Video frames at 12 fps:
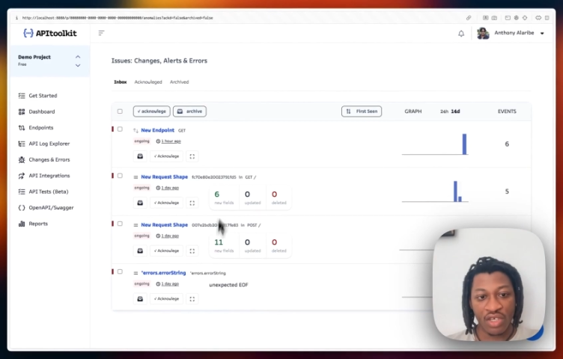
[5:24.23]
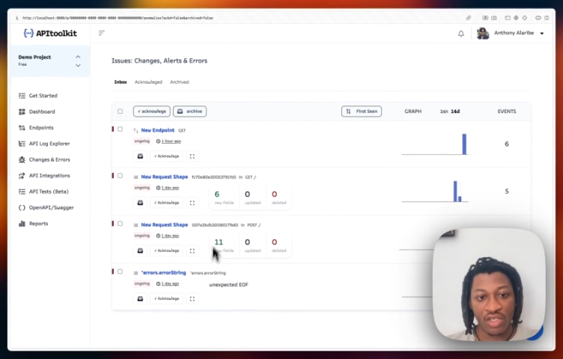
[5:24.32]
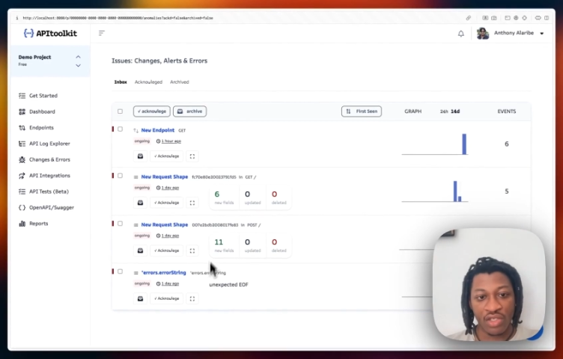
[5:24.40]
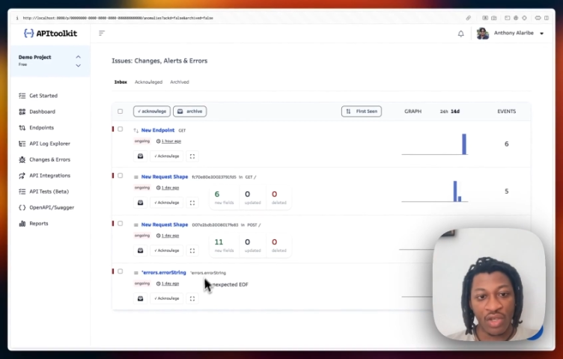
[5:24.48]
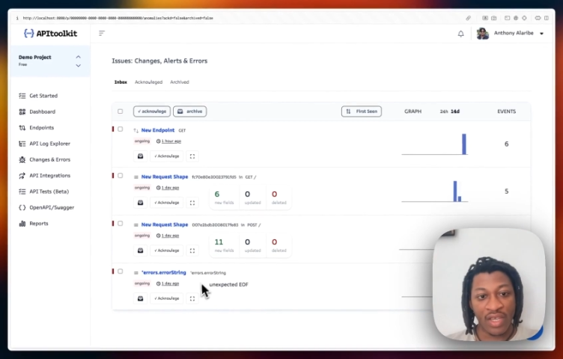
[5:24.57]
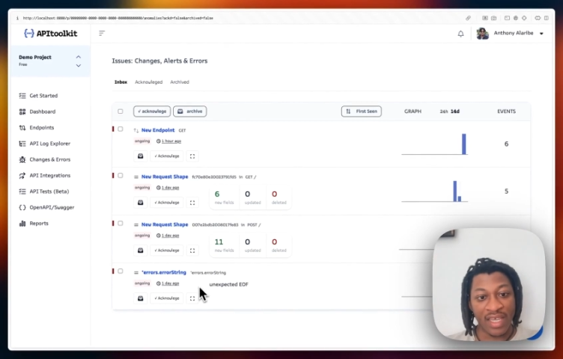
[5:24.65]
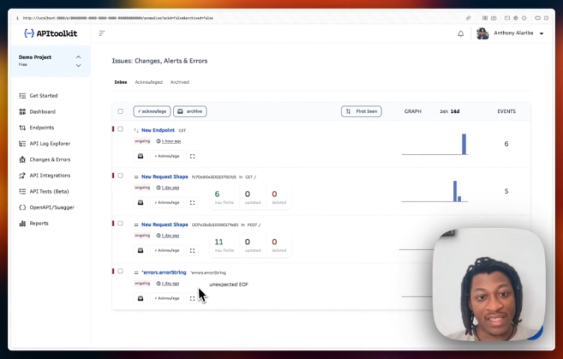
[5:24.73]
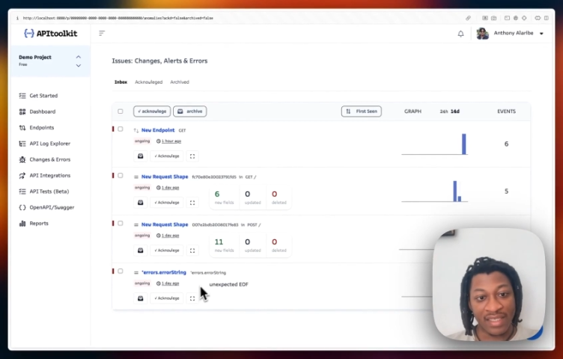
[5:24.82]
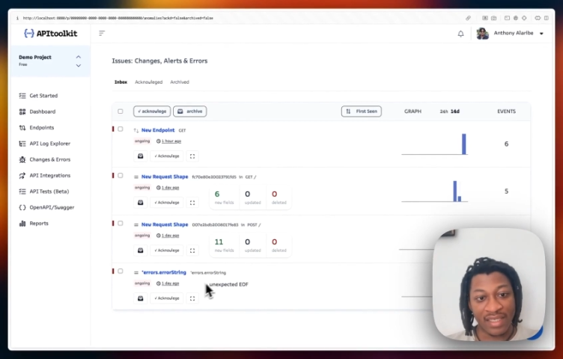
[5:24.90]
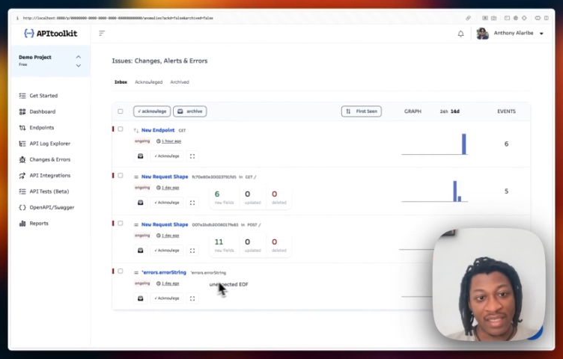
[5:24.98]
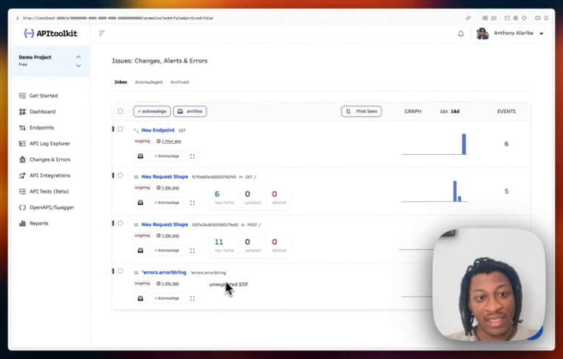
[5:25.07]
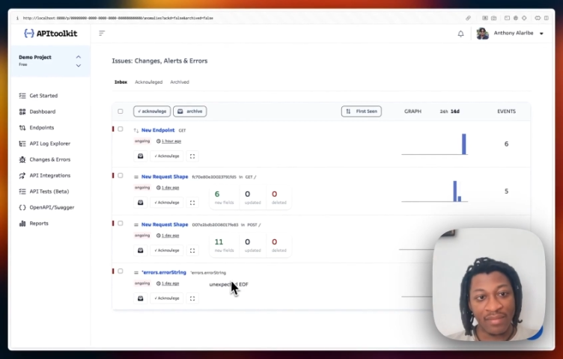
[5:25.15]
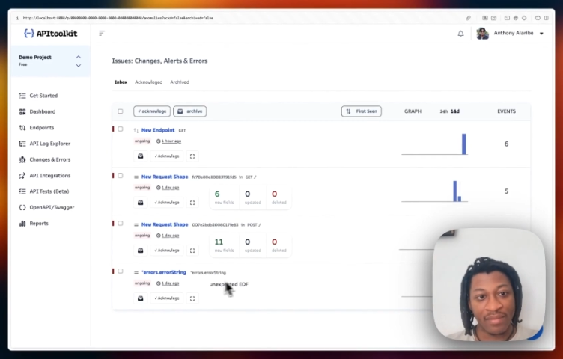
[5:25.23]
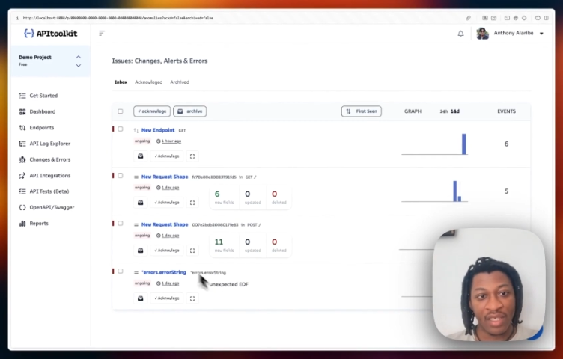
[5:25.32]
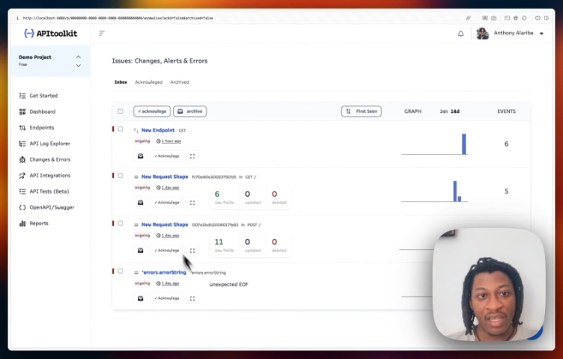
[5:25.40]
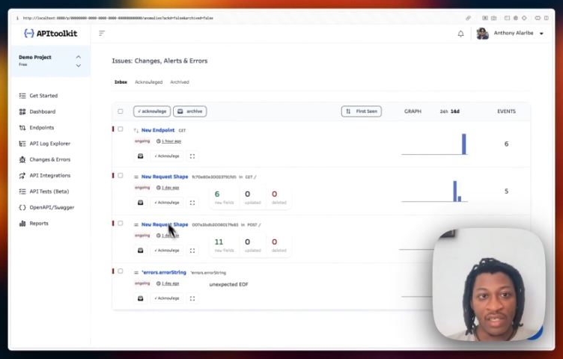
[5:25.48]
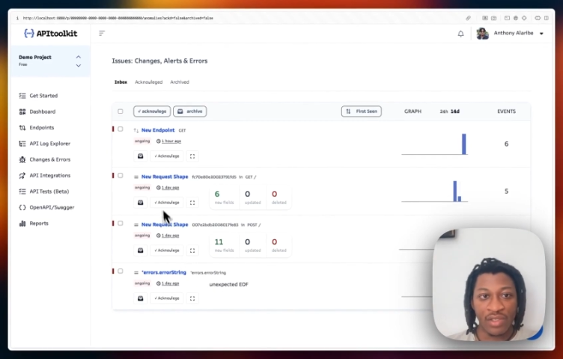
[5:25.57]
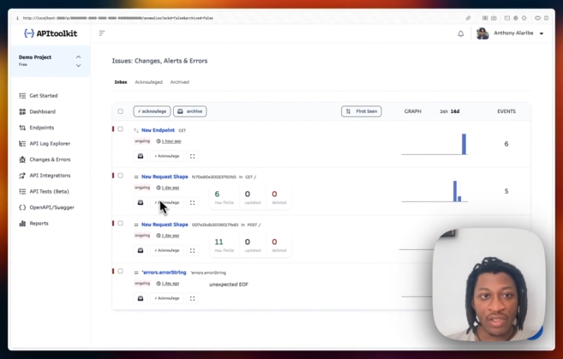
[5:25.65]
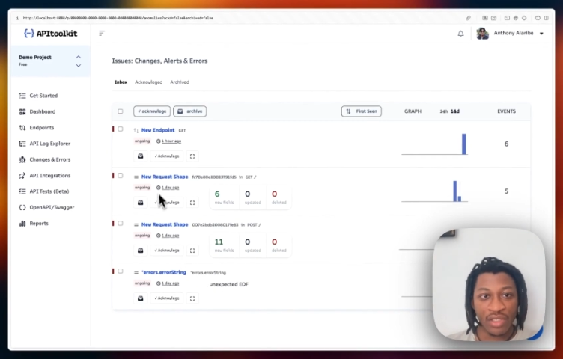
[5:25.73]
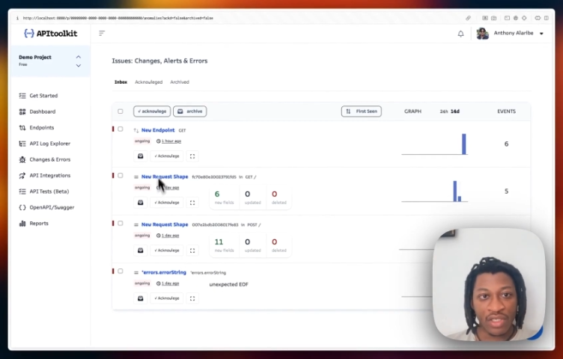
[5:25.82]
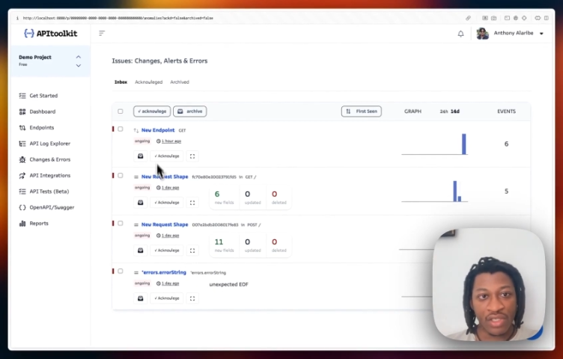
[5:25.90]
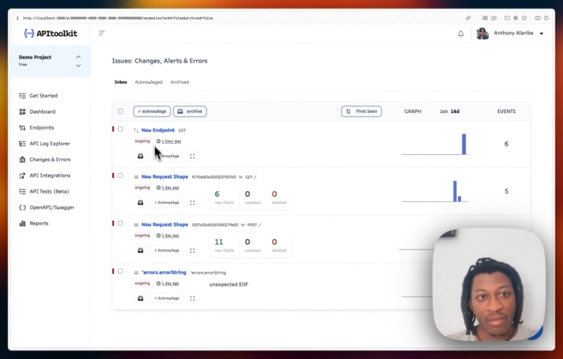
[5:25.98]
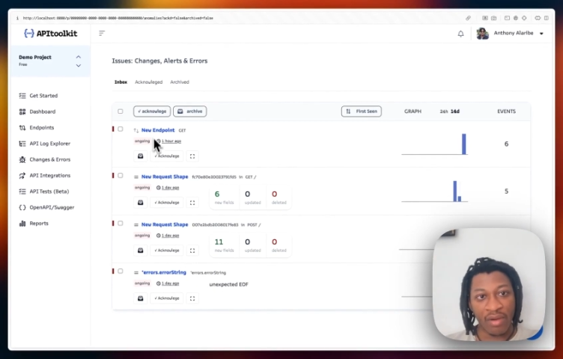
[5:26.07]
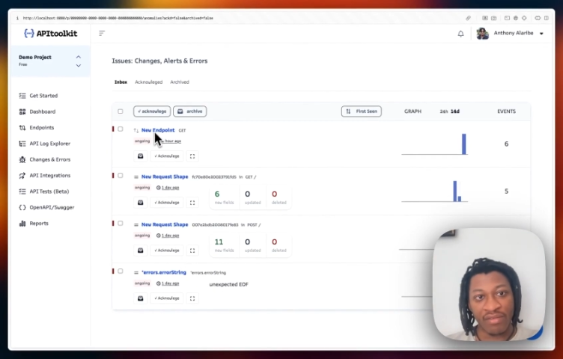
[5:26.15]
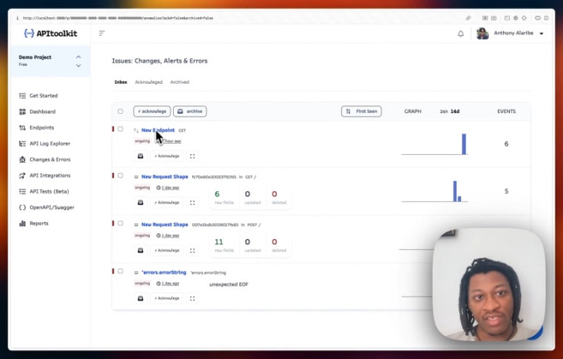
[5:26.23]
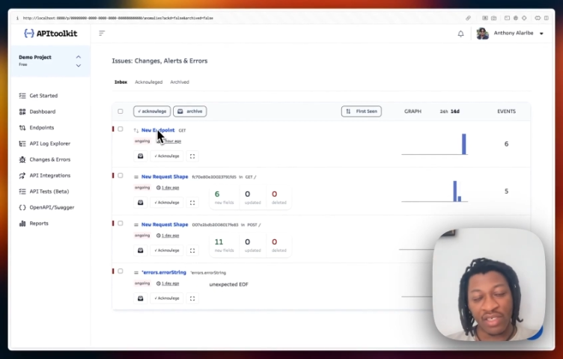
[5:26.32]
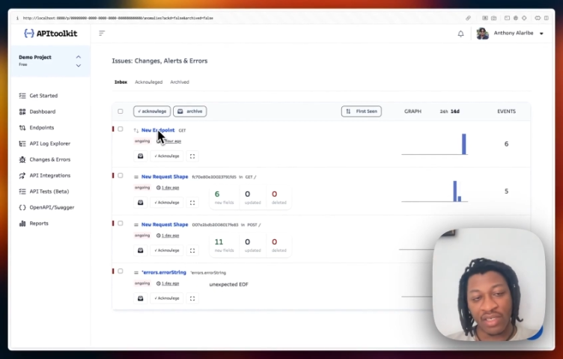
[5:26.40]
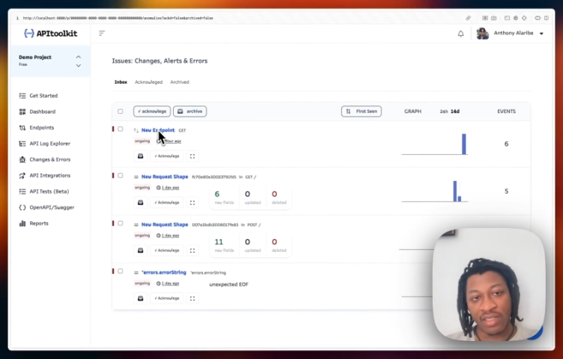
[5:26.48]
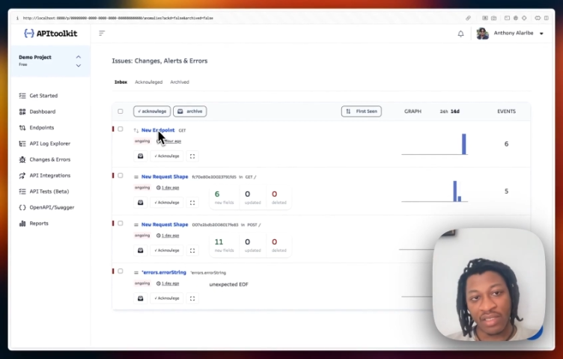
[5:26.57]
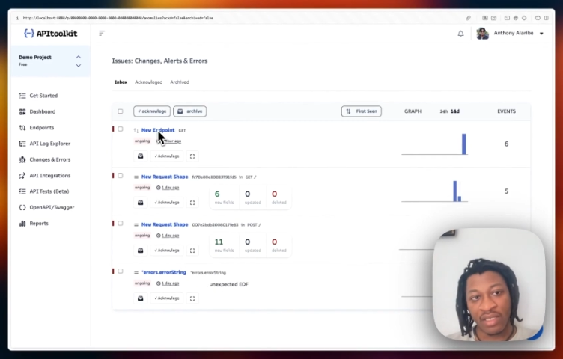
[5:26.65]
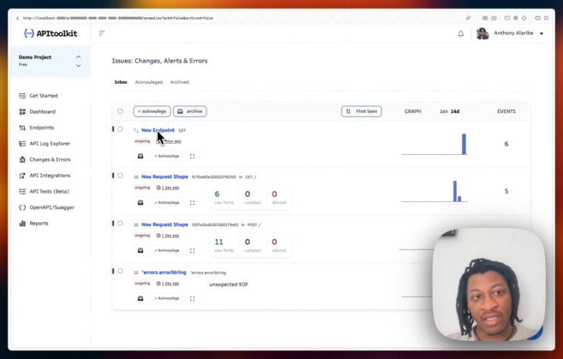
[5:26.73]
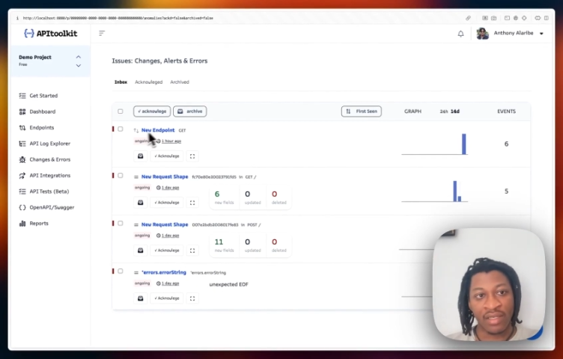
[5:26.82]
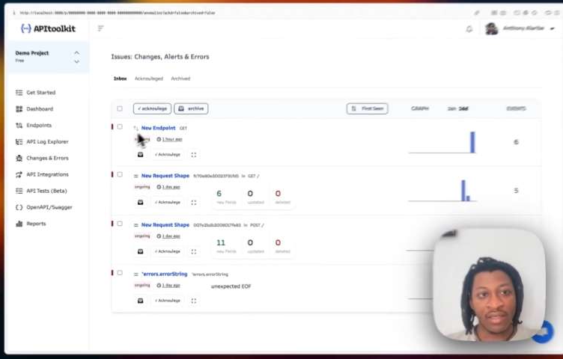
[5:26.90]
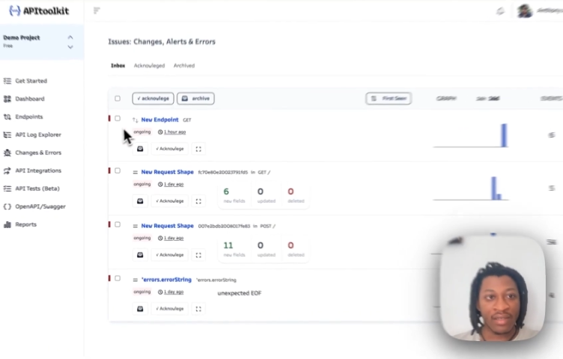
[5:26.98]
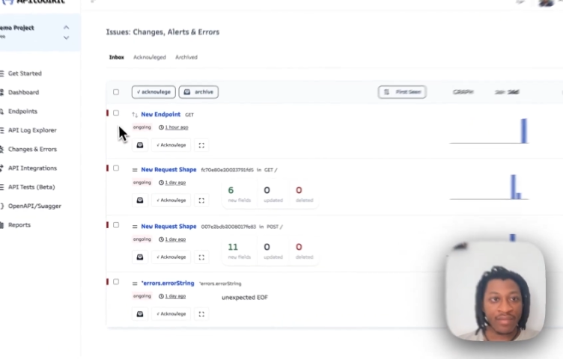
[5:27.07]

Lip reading: So you can see, so you see some of the